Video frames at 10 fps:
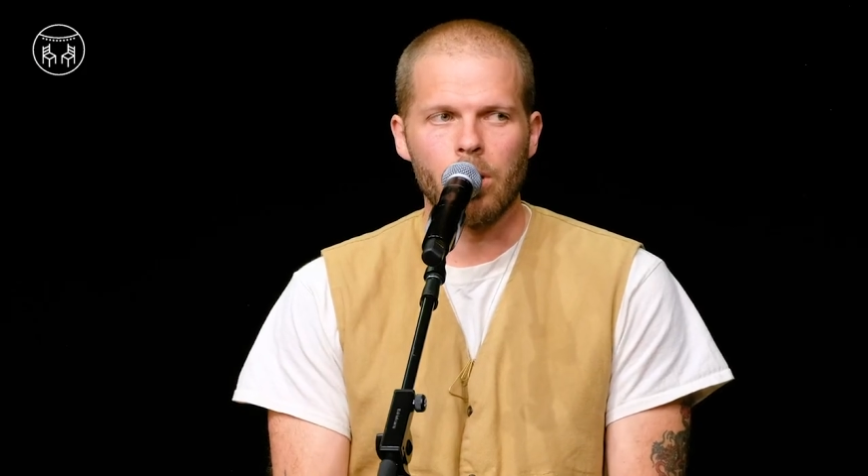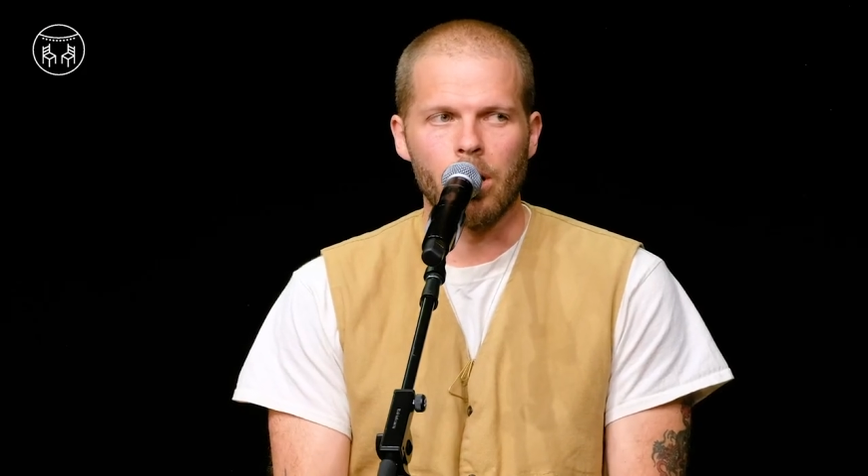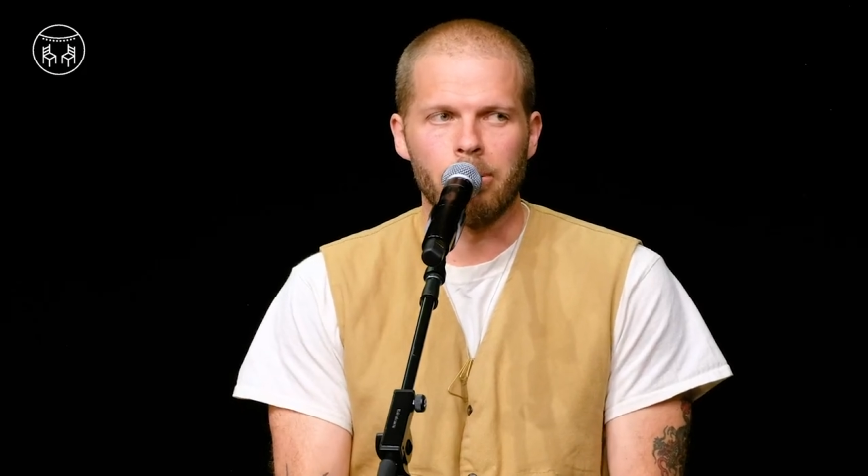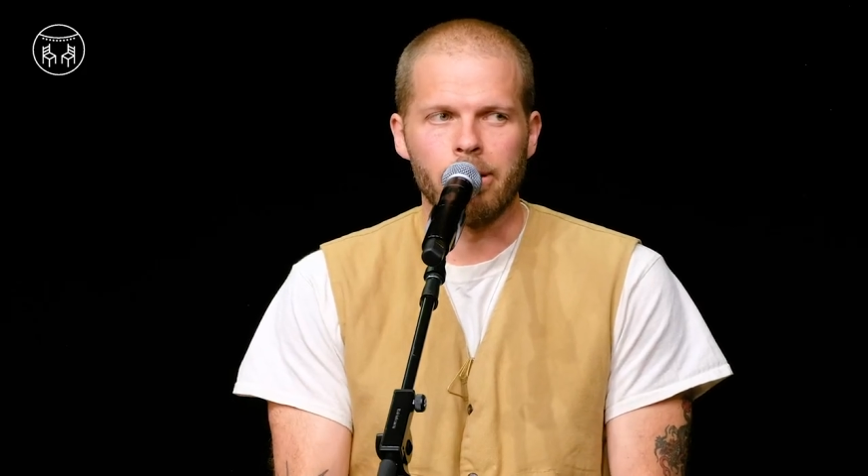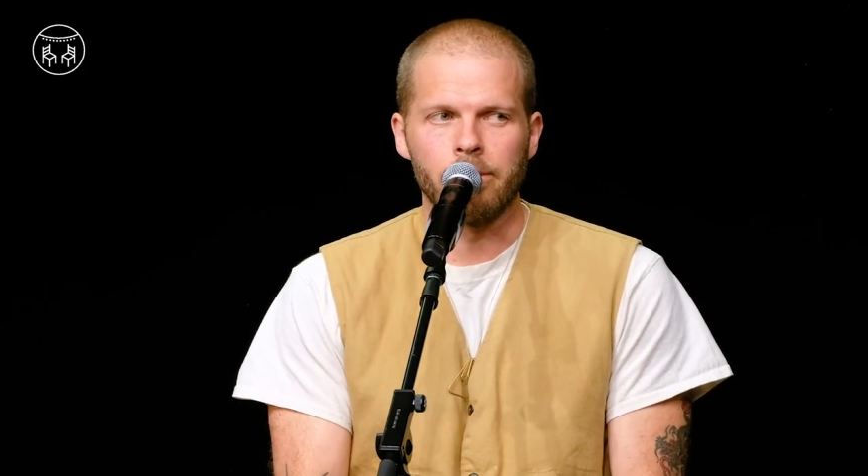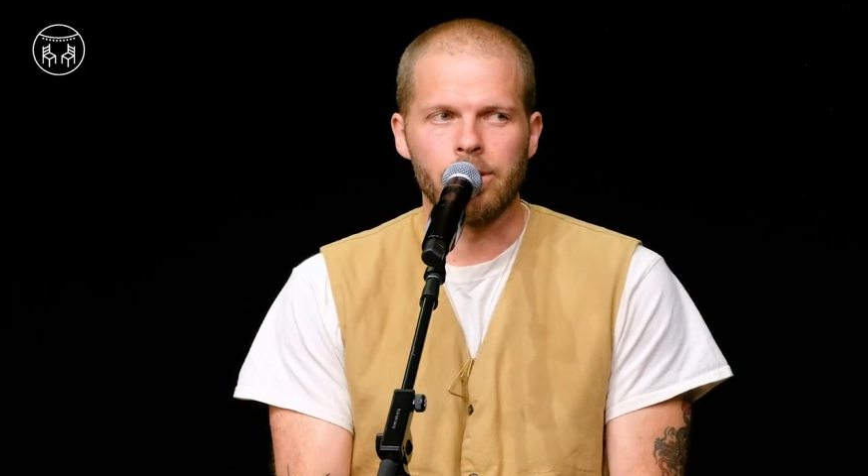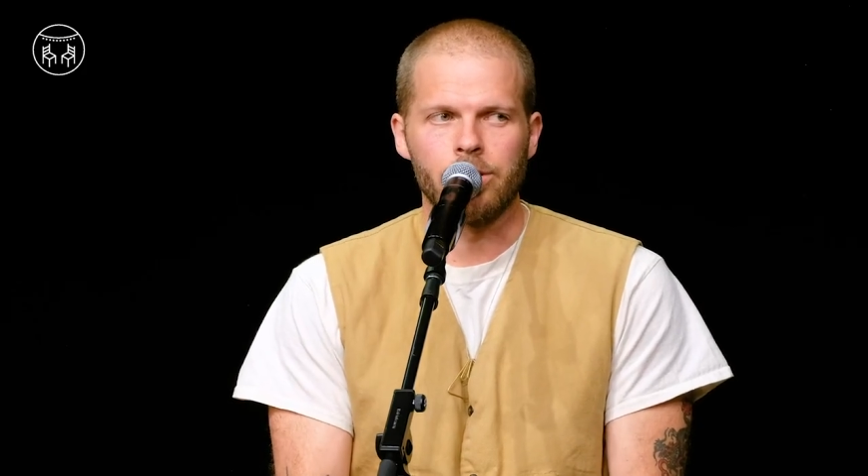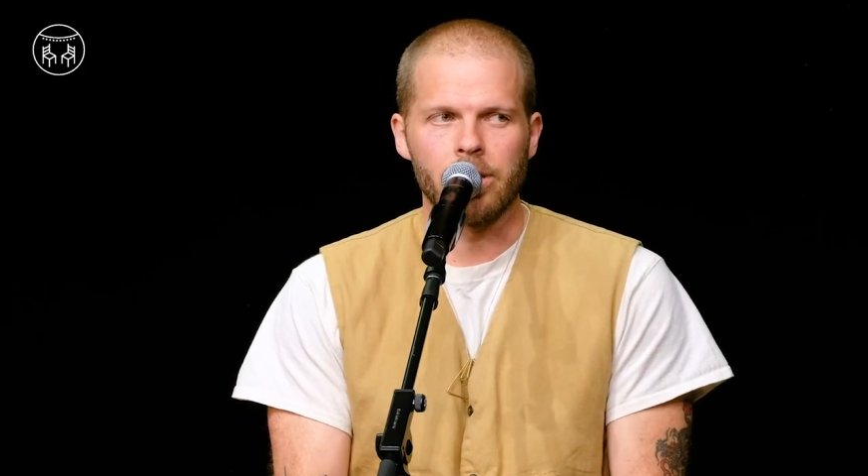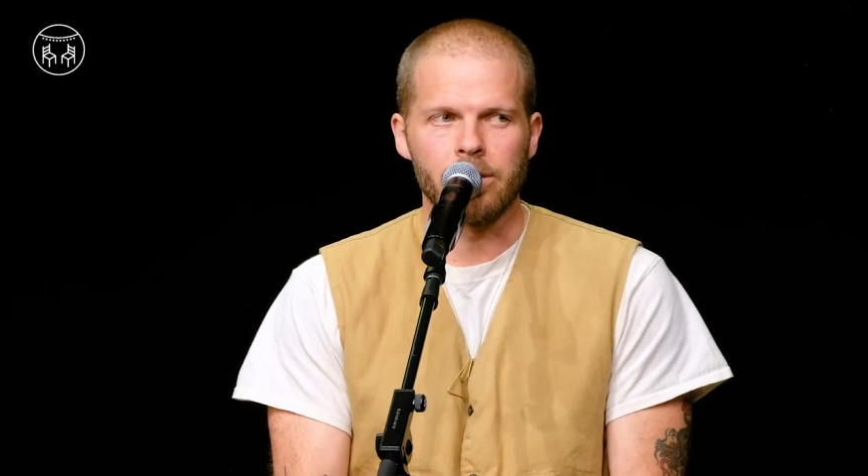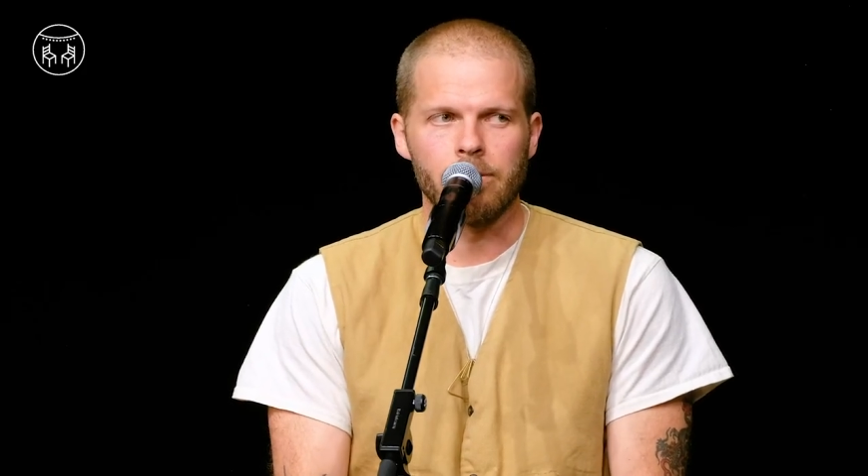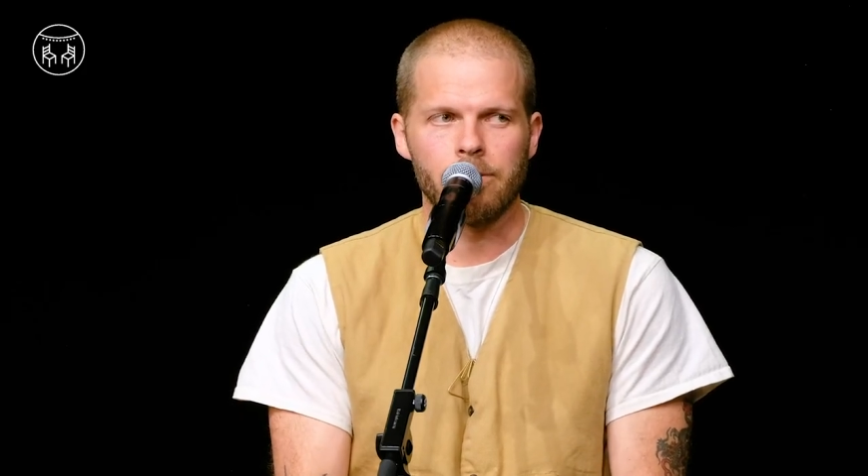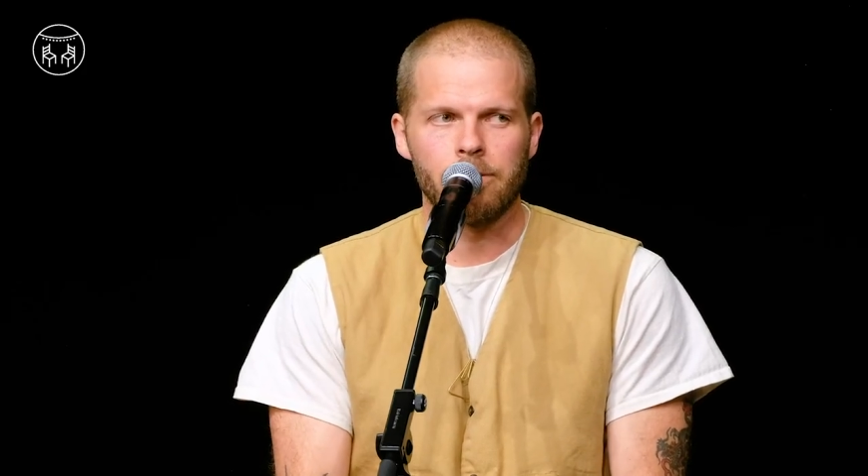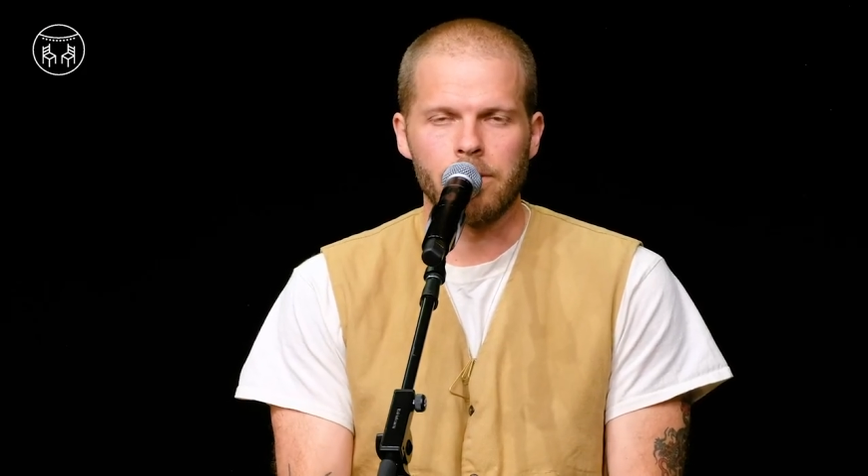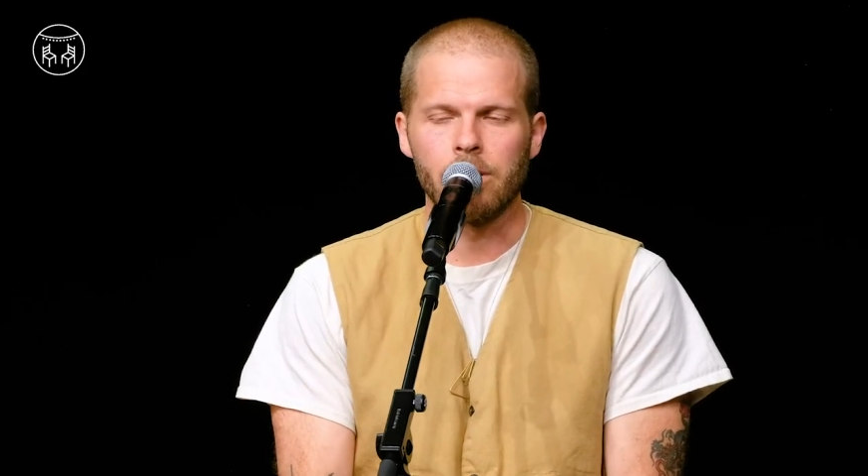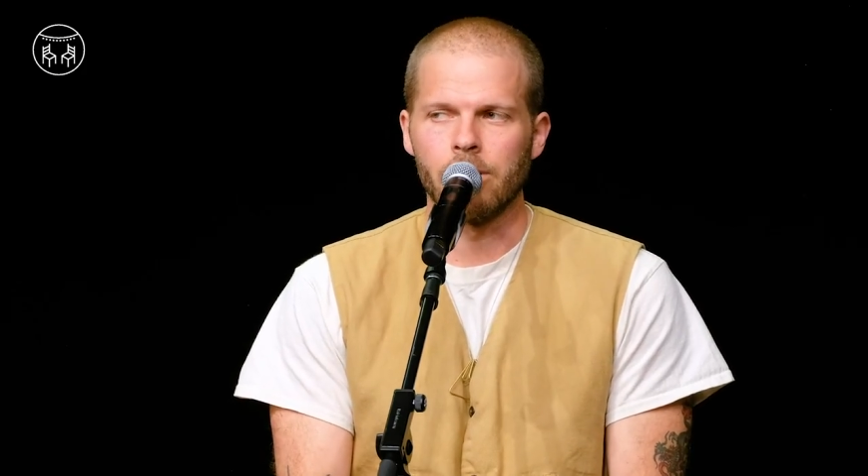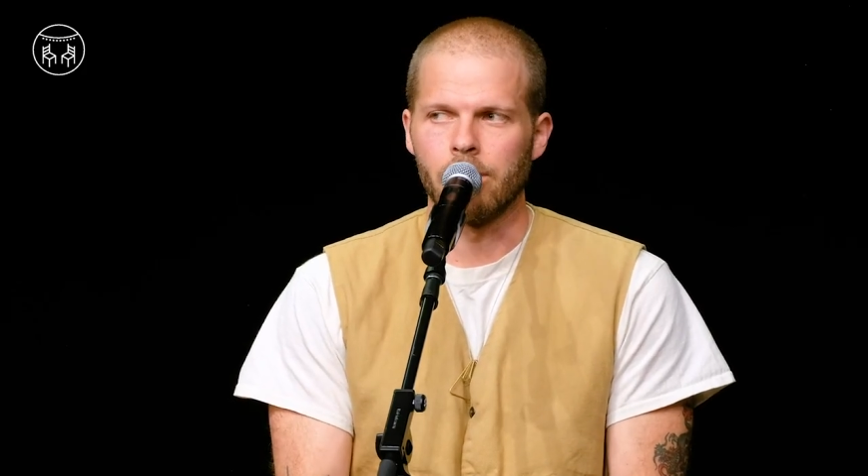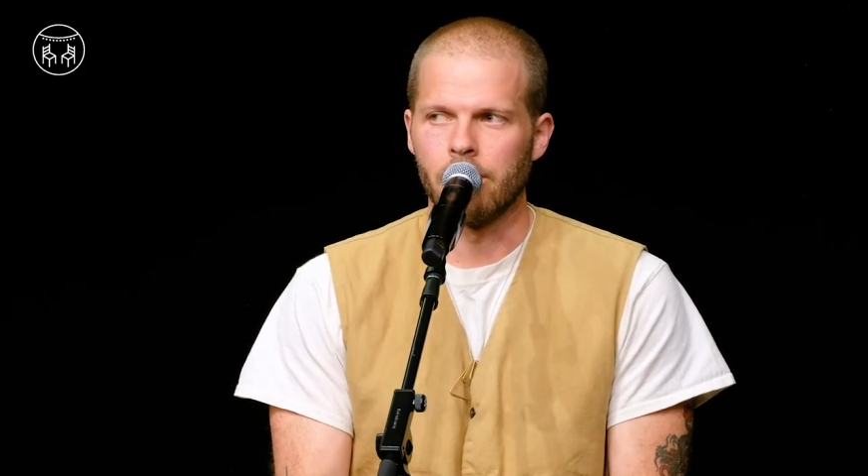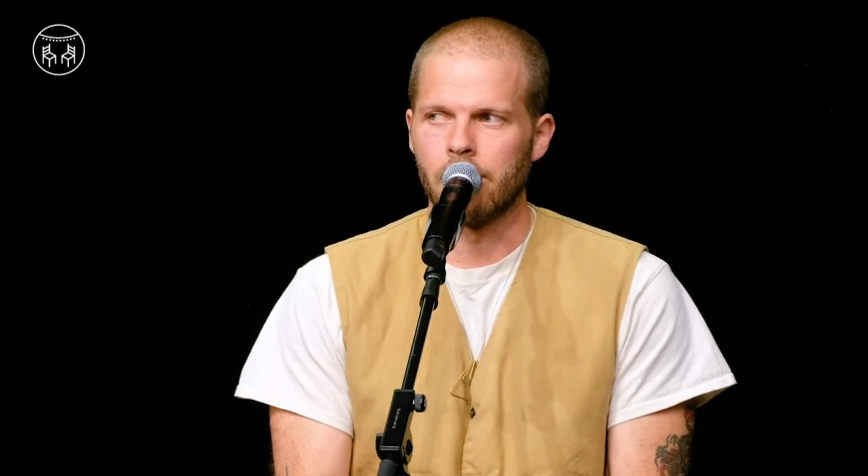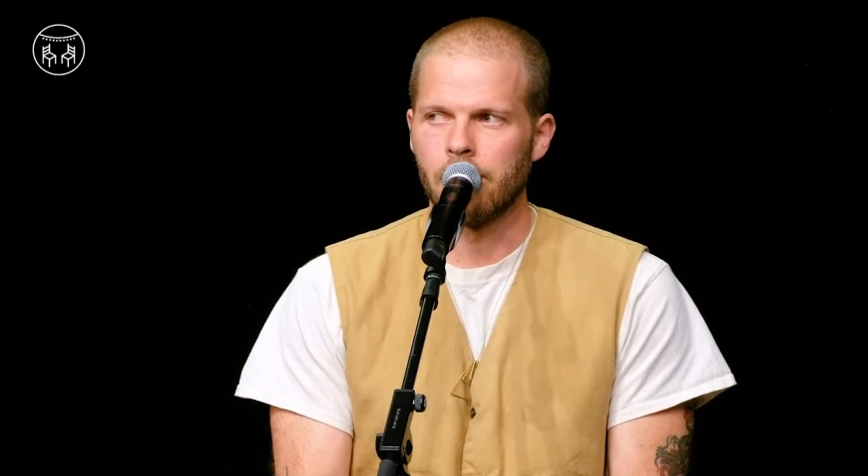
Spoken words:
our privilege doesn't feel good,